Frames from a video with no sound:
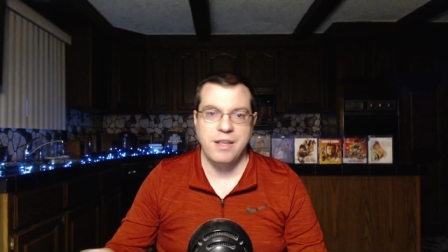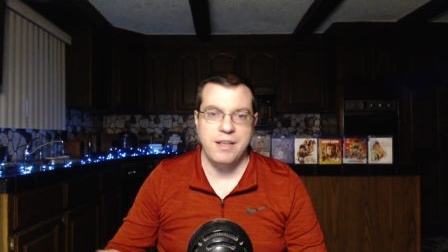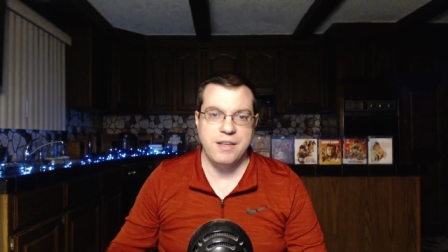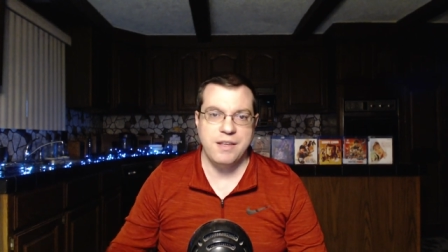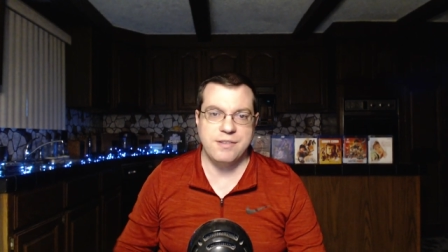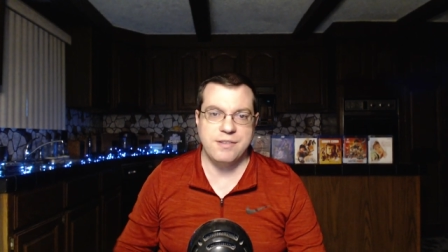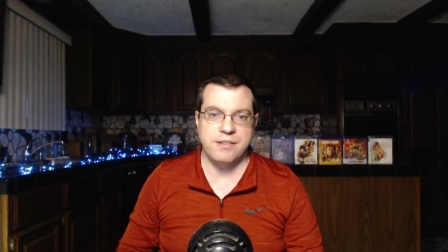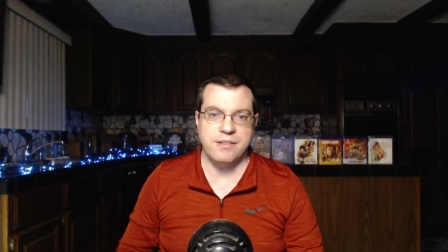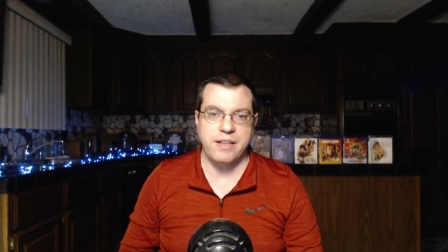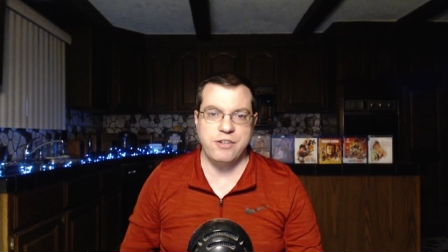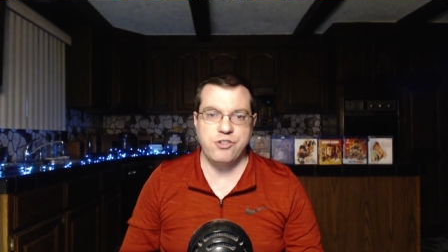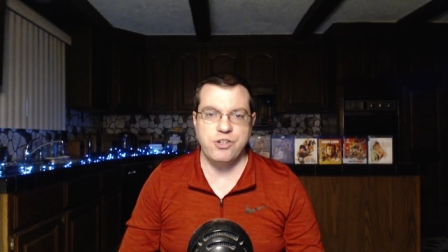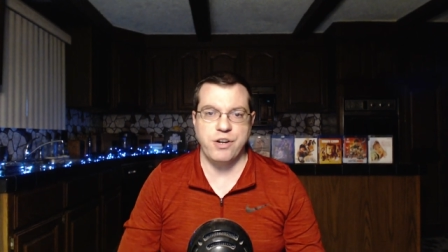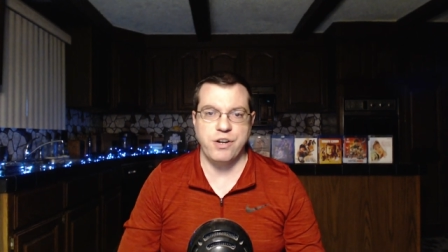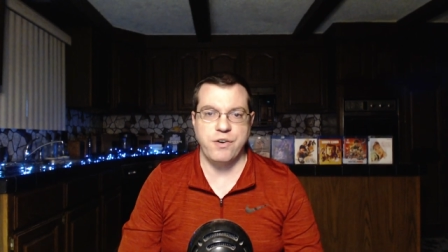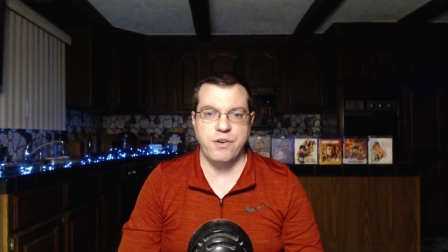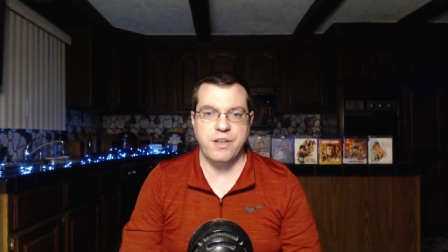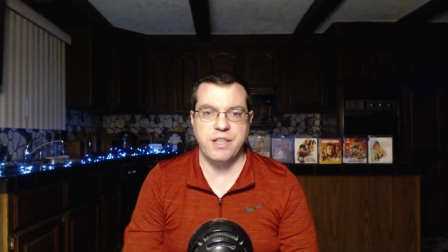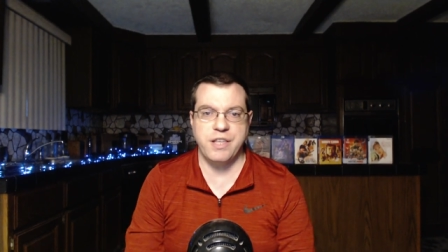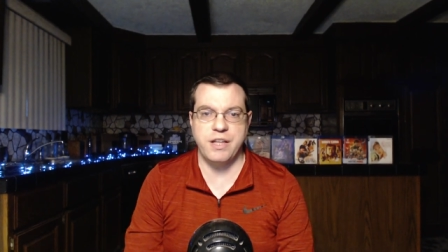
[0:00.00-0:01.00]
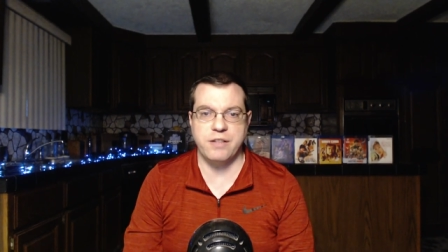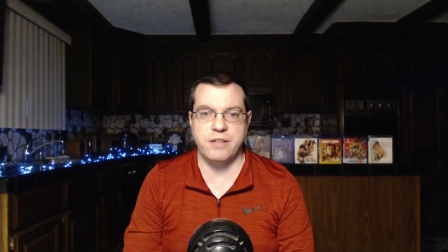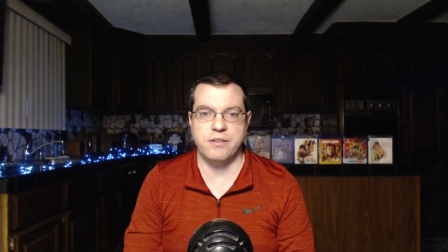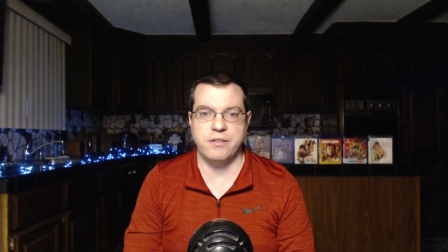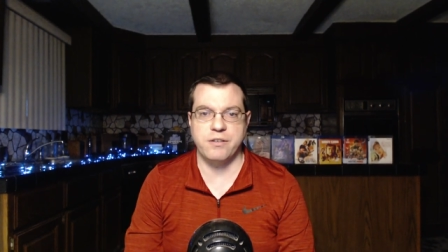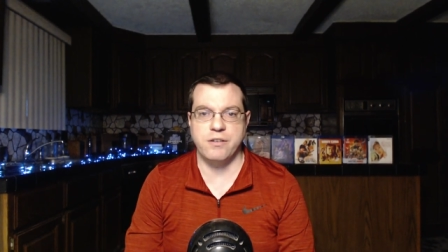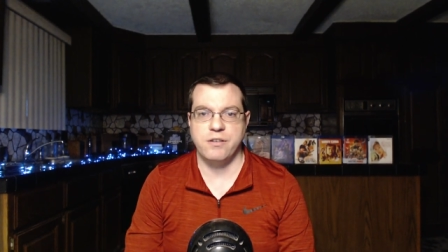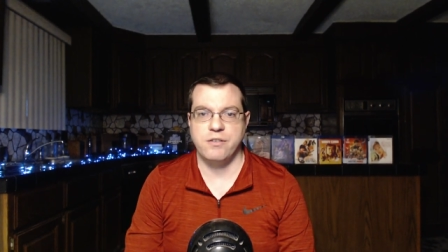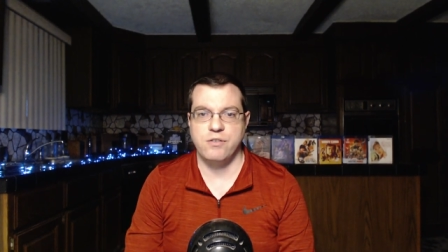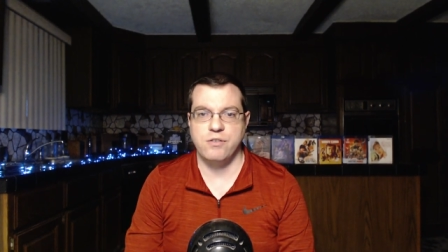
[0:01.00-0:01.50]
is the legendary
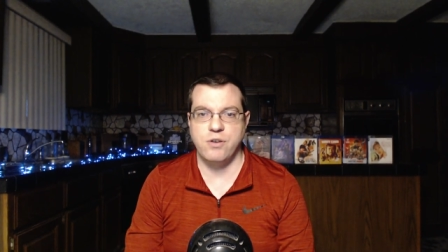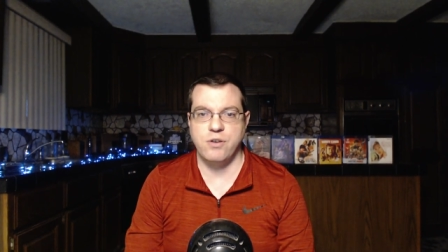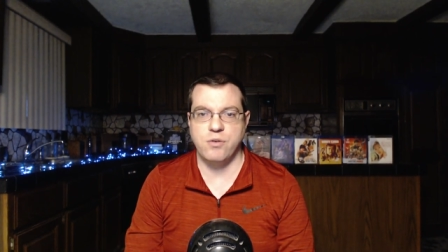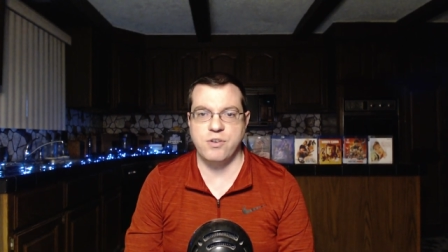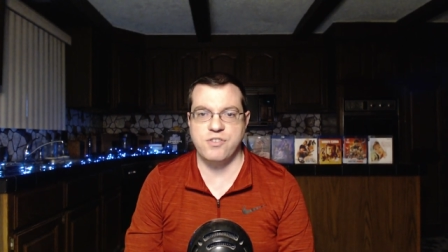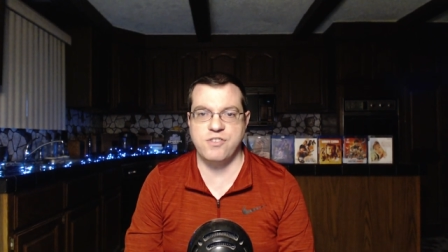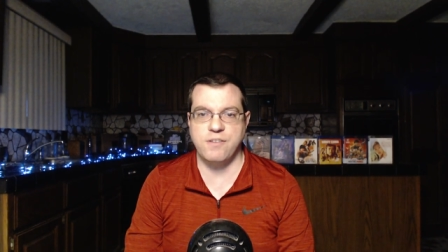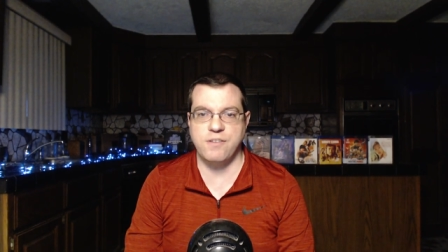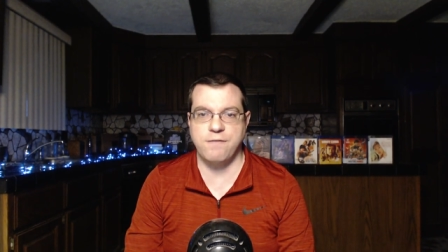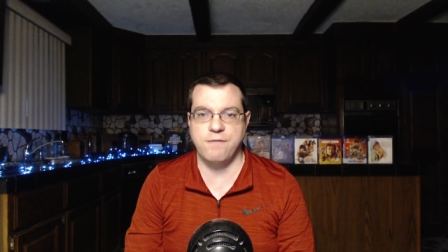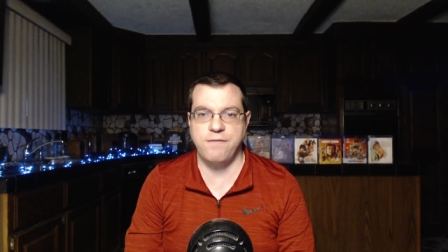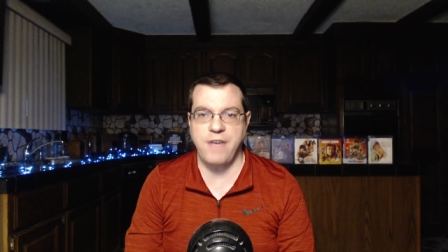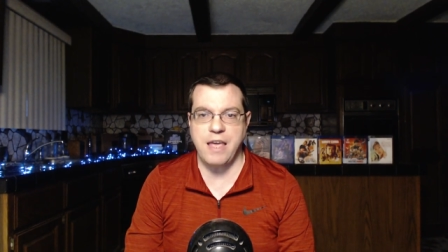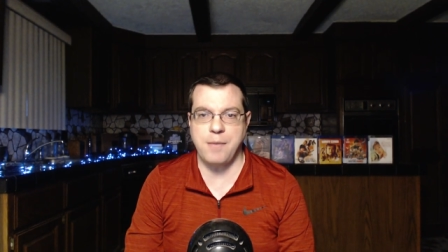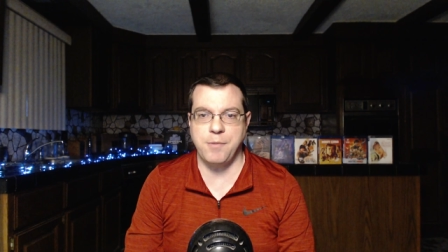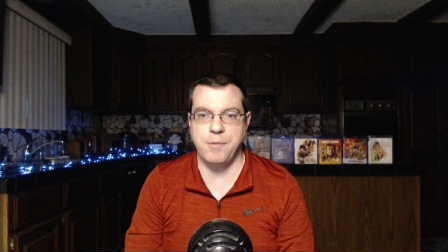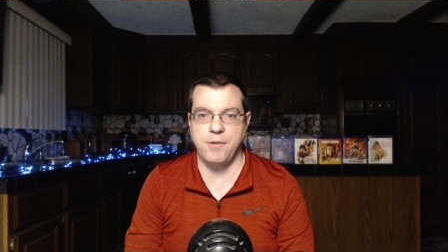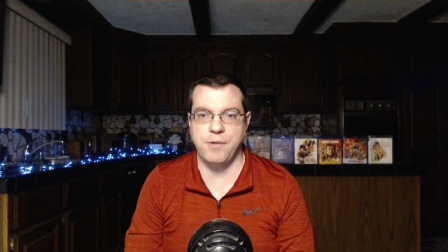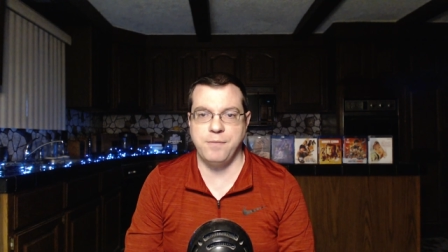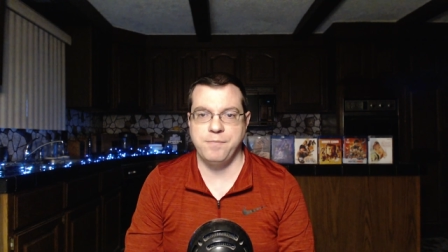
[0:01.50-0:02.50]
killer known as the Fable.